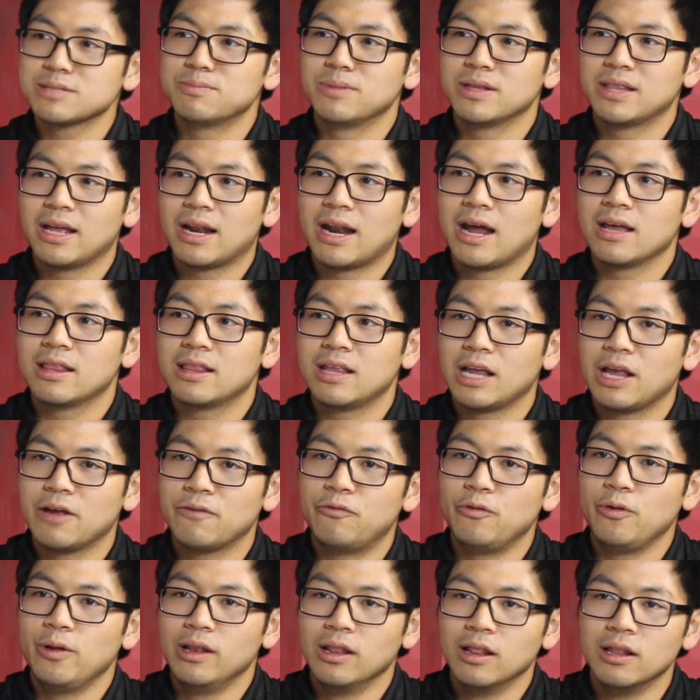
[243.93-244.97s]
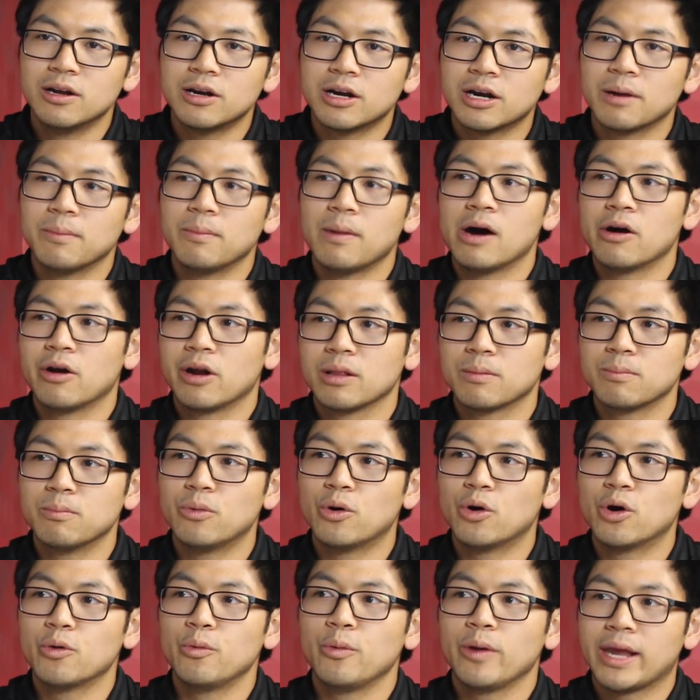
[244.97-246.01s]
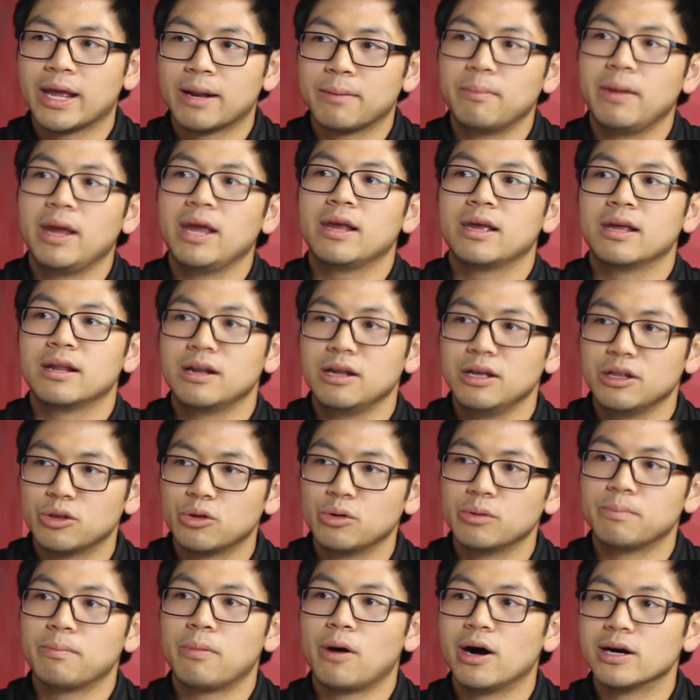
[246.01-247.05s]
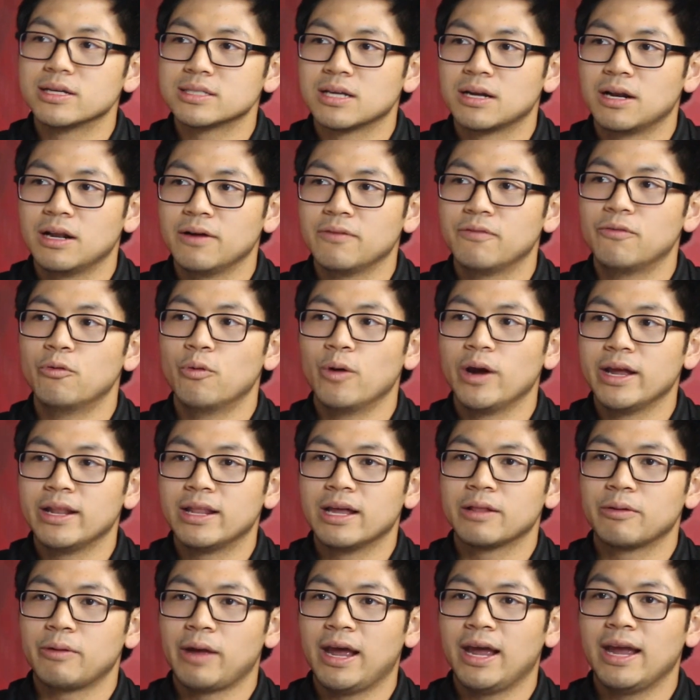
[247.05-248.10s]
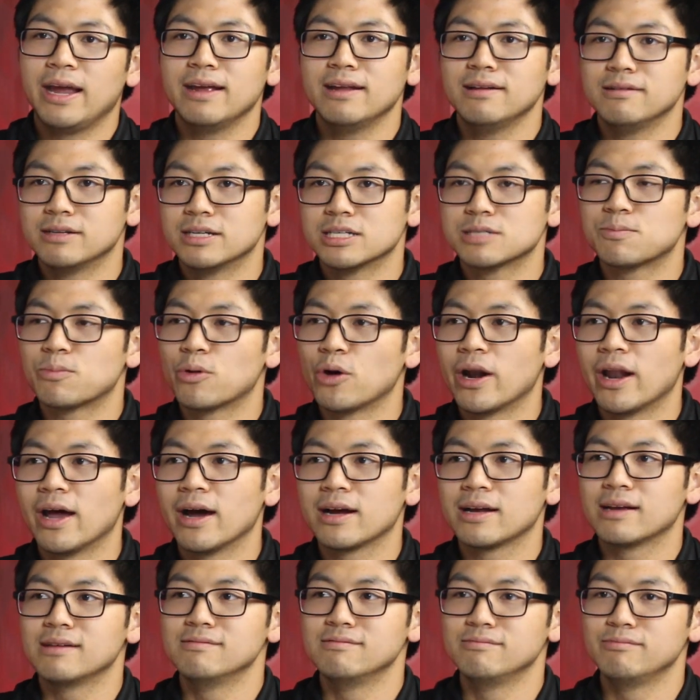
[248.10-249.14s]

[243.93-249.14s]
but then I think if we learn about it more, we can make it into a positive way that, hey, this product,